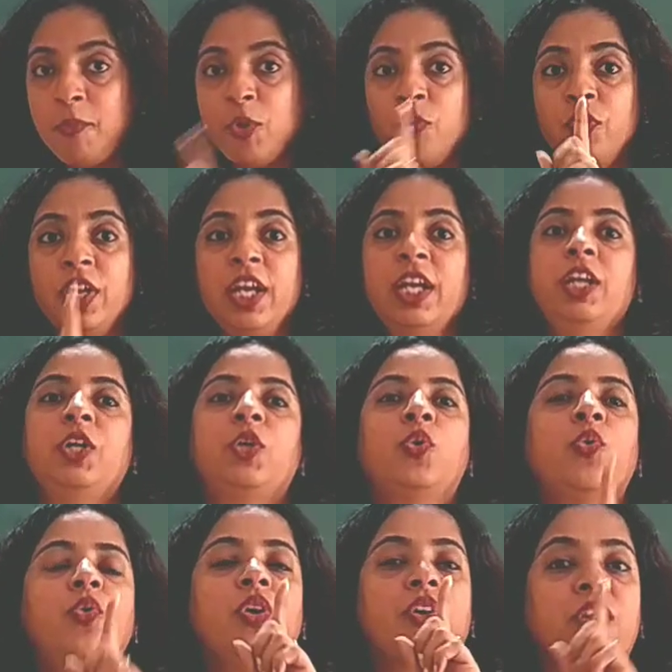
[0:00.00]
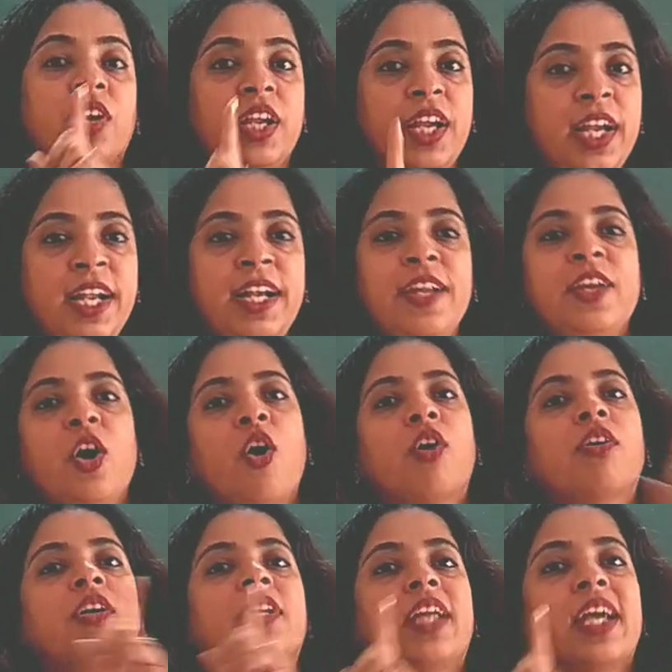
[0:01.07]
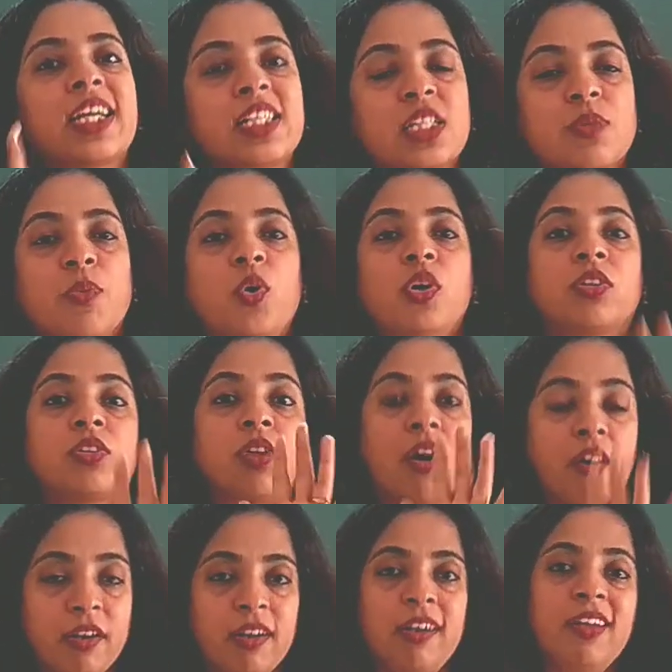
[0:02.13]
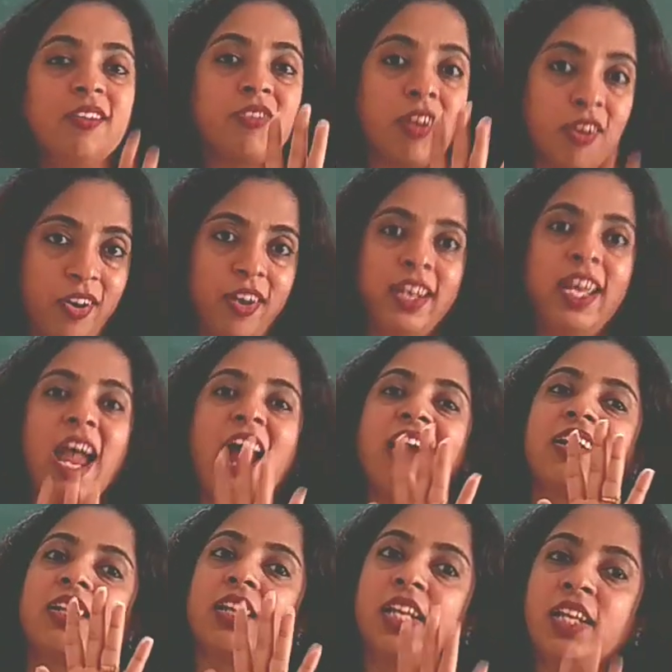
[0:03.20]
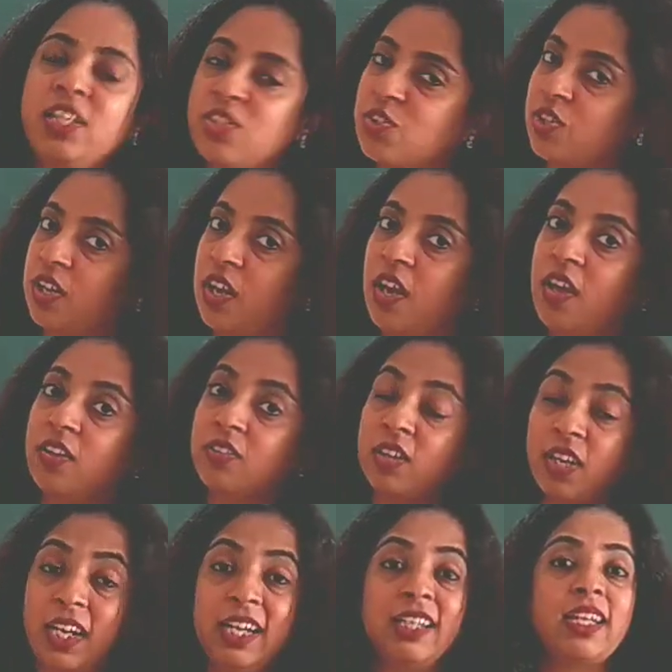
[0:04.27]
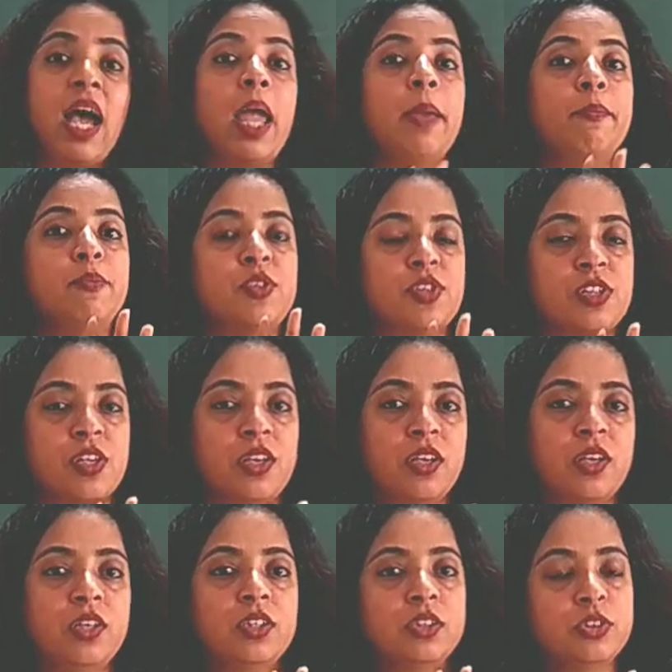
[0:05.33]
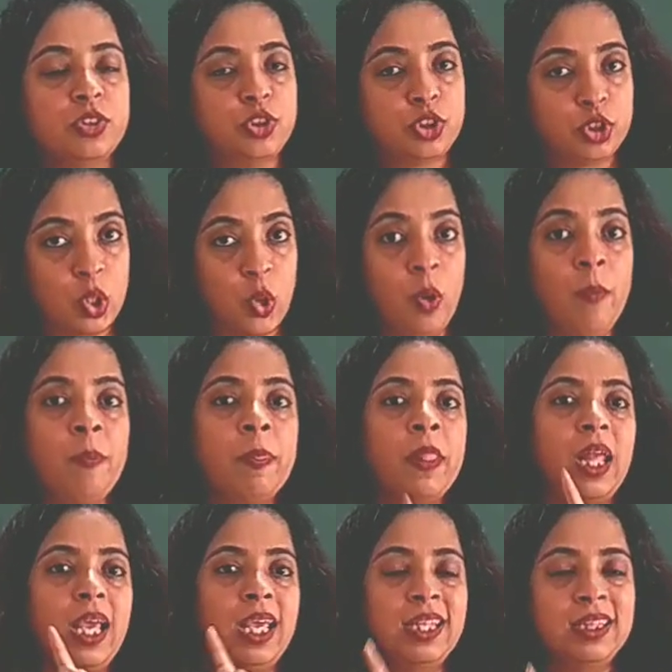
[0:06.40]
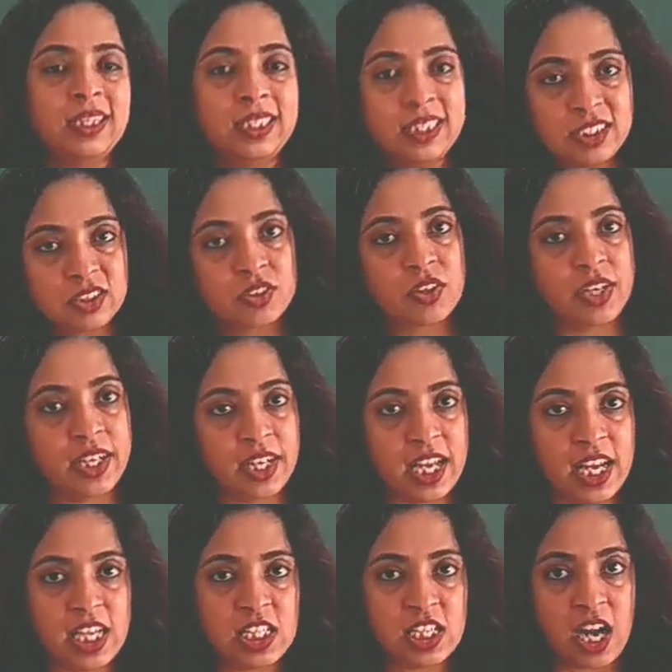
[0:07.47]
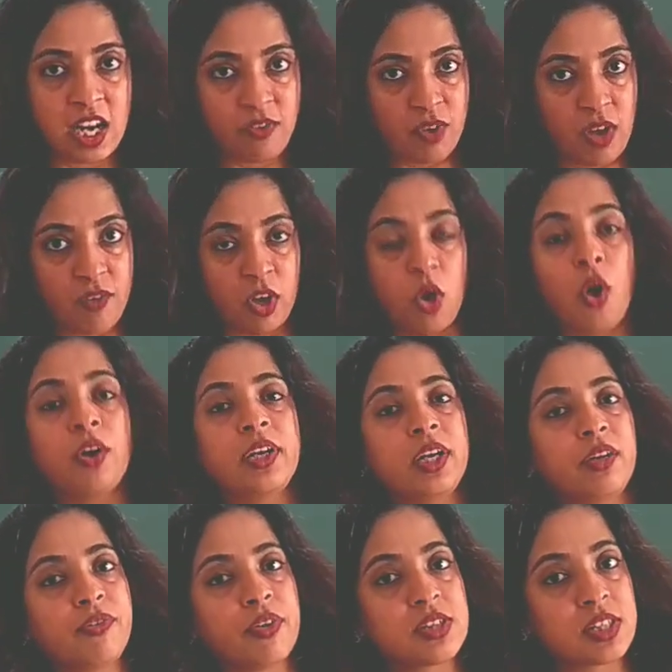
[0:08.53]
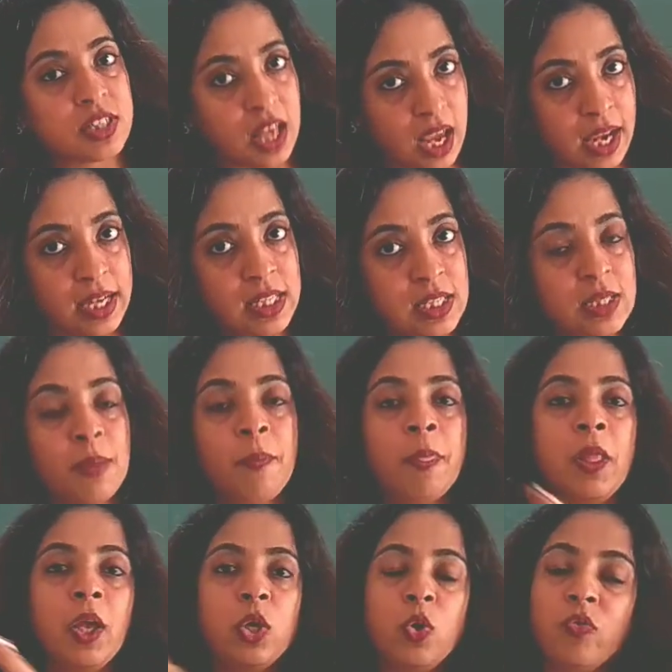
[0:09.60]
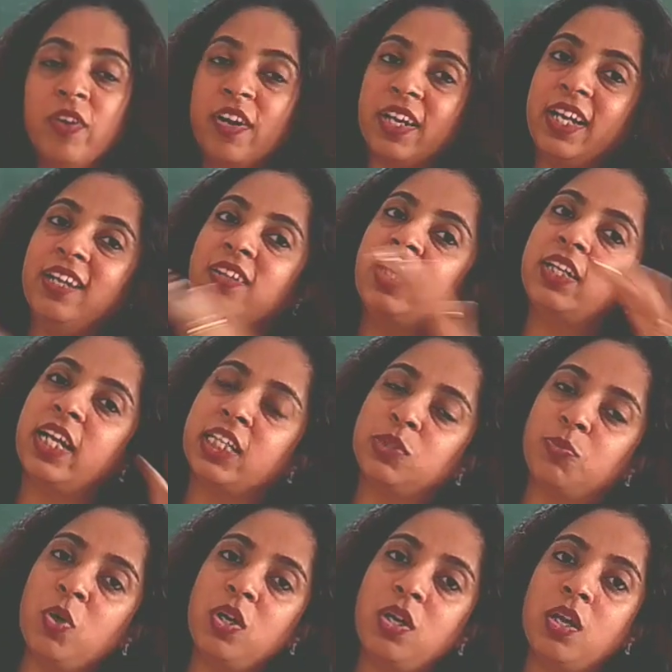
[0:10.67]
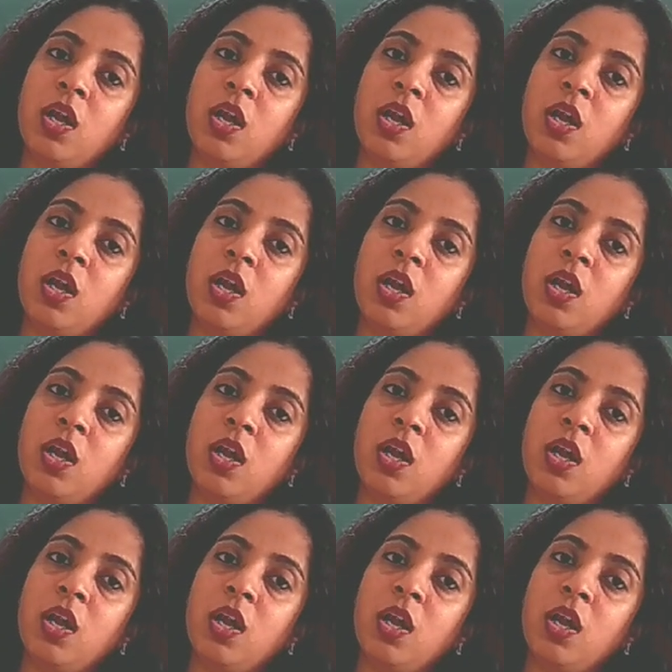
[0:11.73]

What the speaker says: you need to read your textbook thoroughly at least 3 times. So in these 3 days that we have allotted for science, you will read the textbook.